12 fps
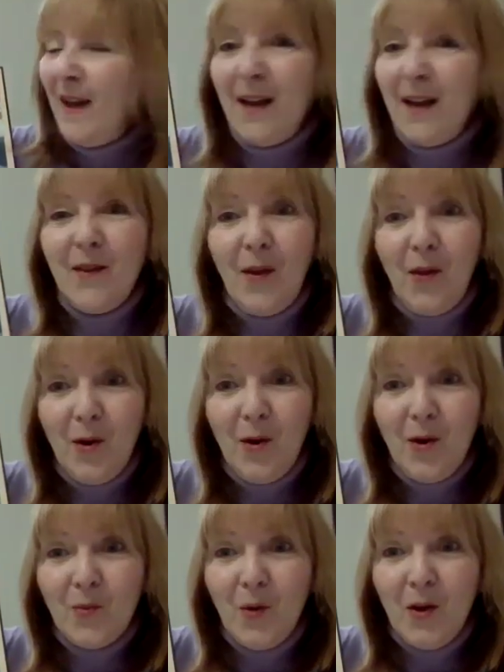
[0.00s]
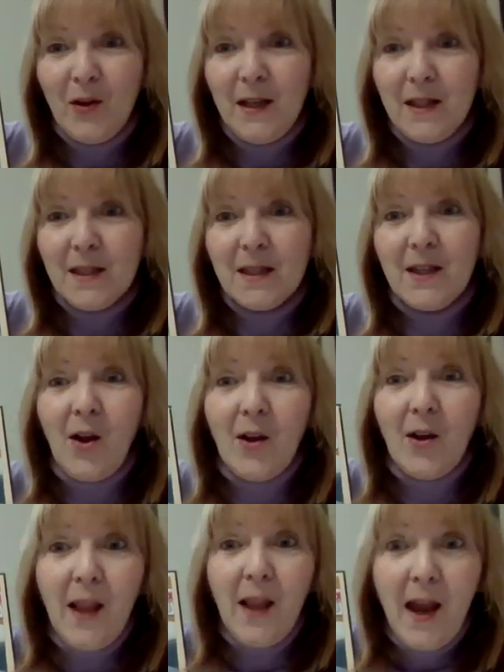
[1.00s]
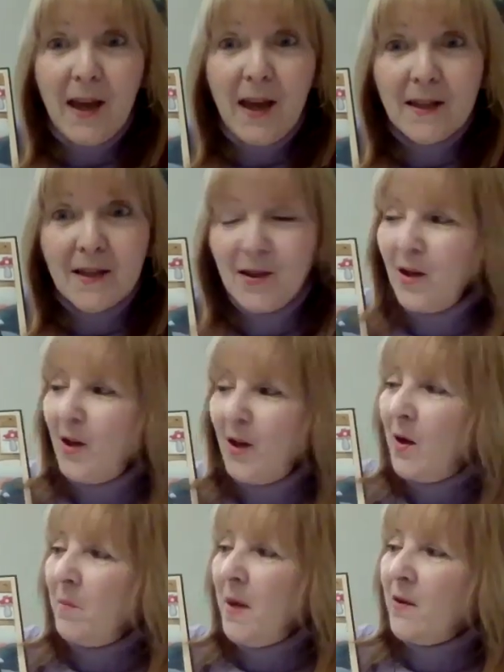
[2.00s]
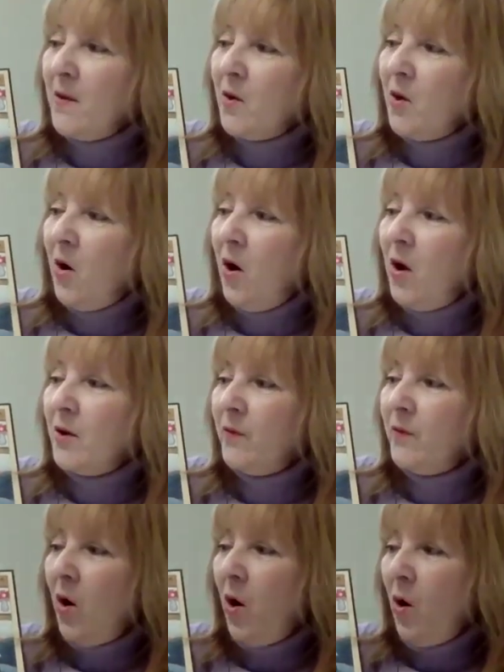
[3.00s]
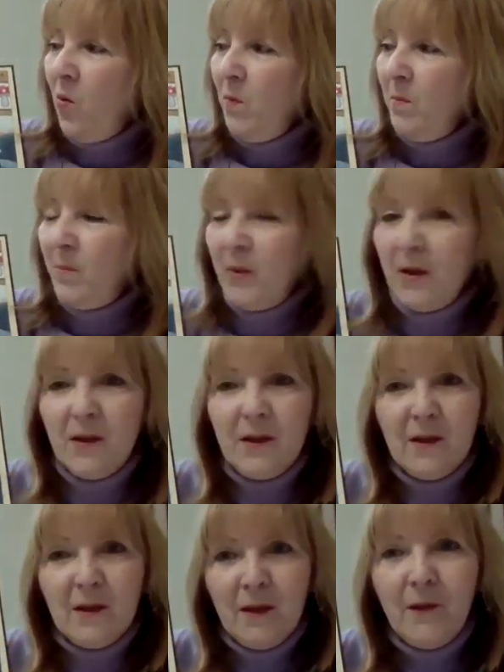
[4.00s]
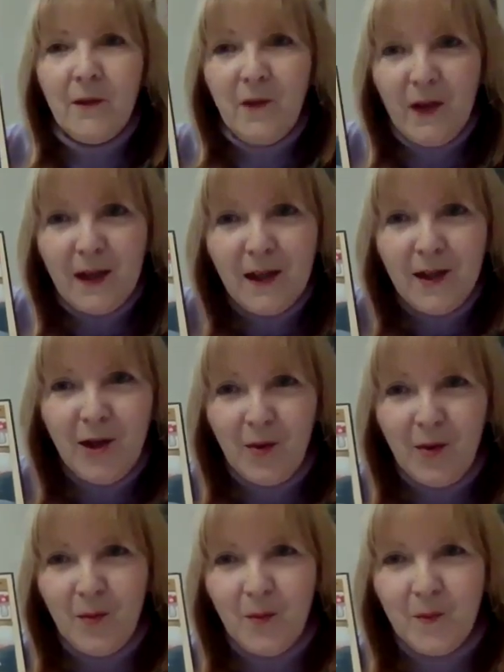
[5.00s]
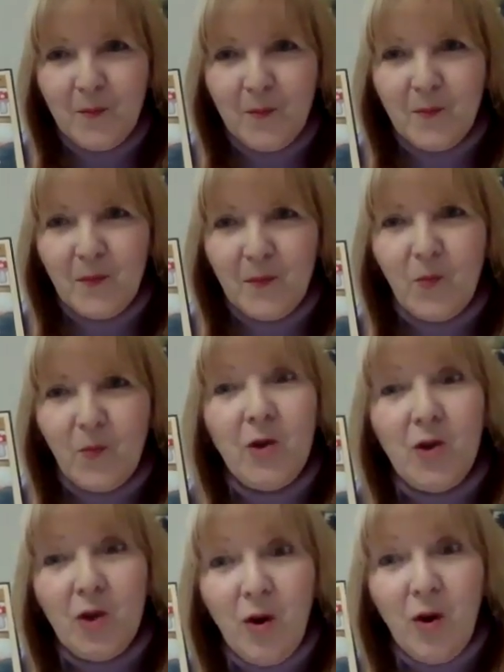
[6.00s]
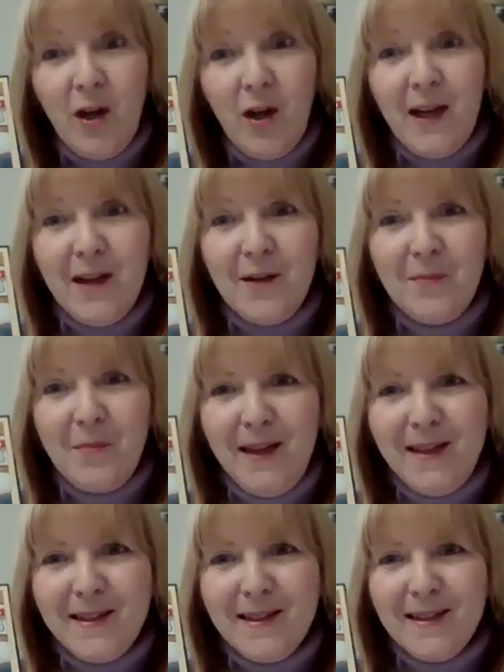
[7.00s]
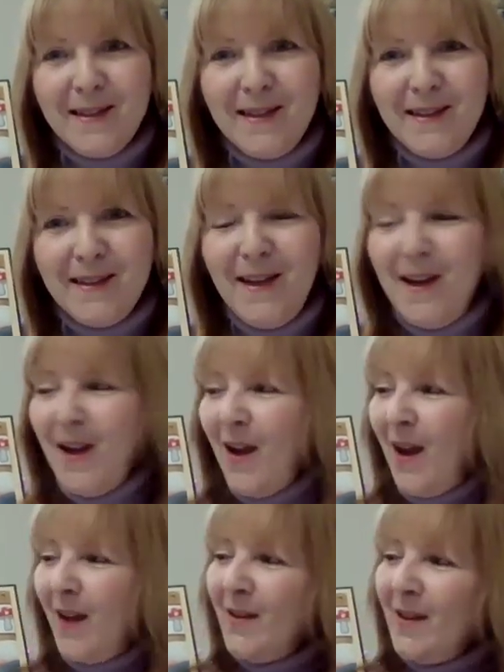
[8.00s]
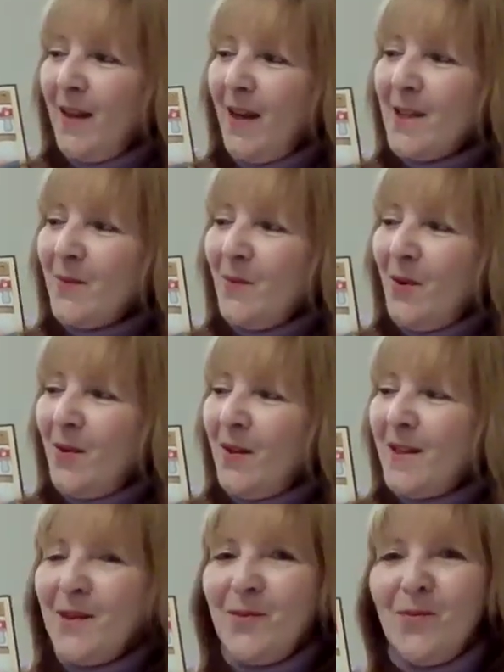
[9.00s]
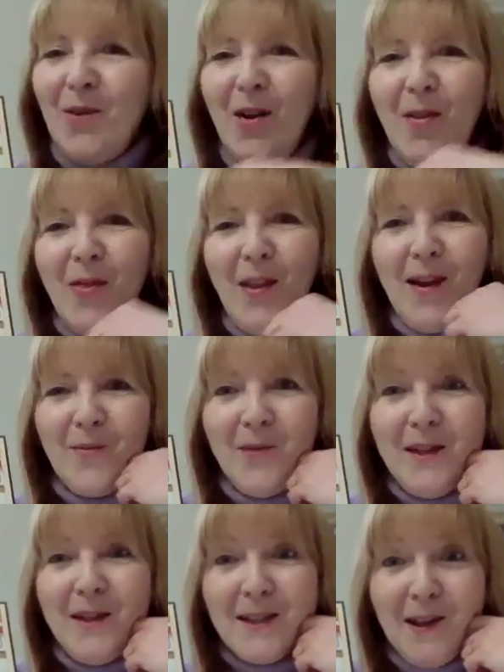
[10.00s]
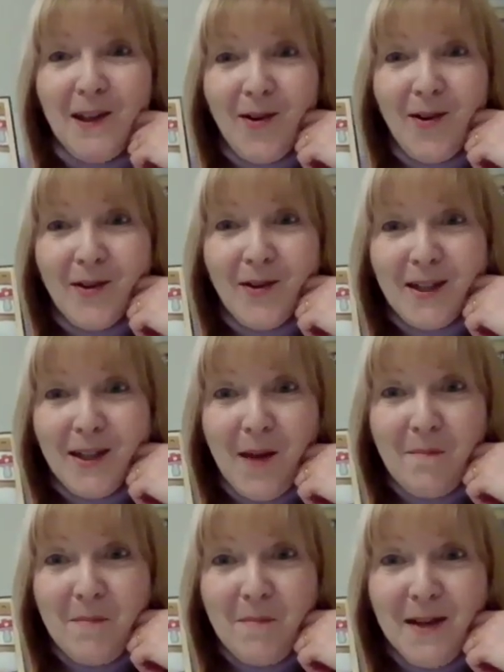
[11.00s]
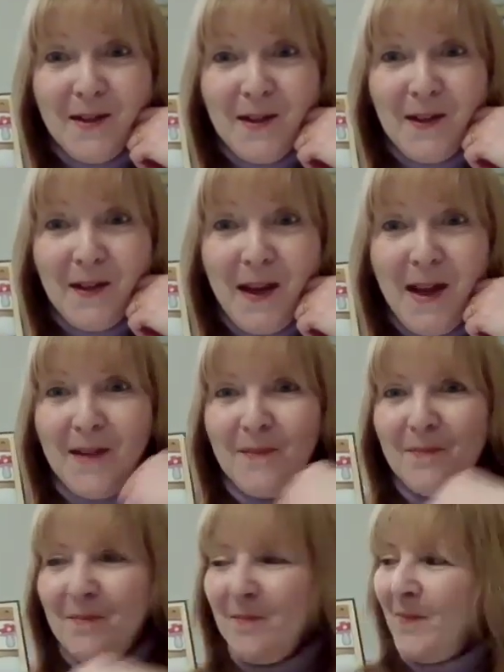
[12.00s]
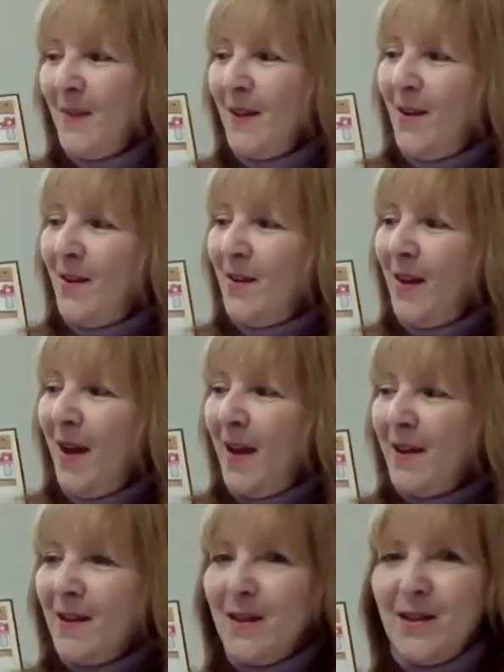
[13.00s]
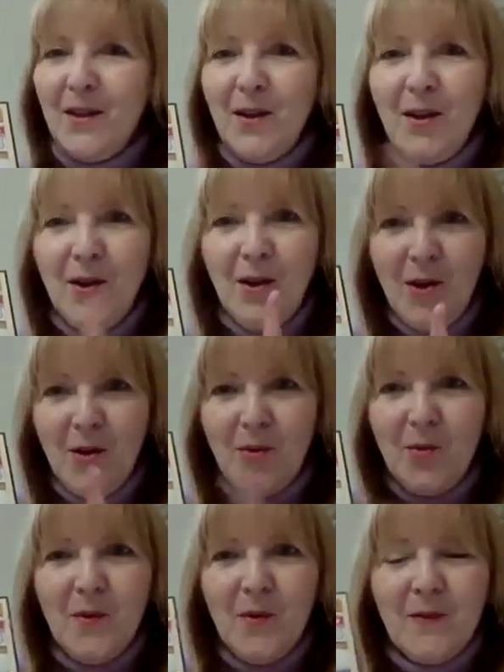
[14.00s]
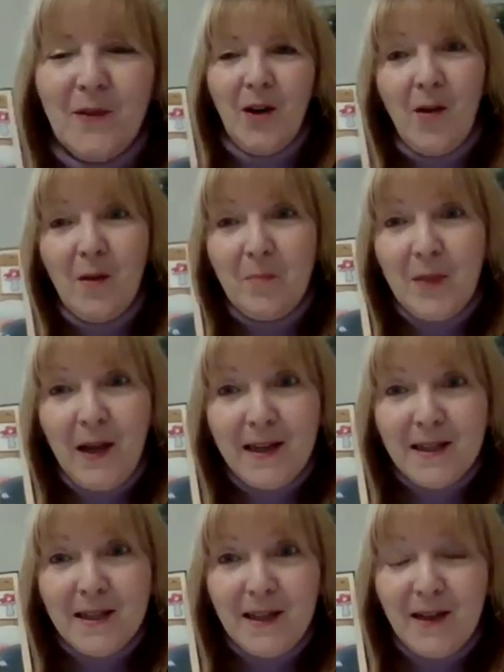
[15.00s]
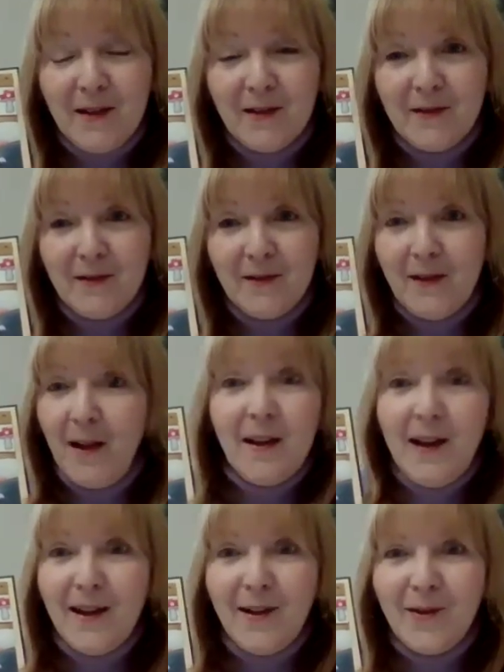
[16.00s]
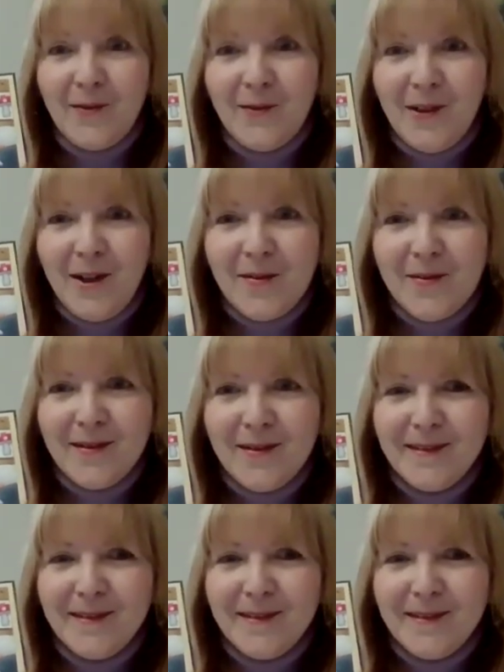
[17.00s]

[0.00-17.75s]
And the third one is, Colette, may the God of hope fill you with joy and peace. And the last one is the one that we say all the time, me and Colette. Colette, you are a blessing and I love you.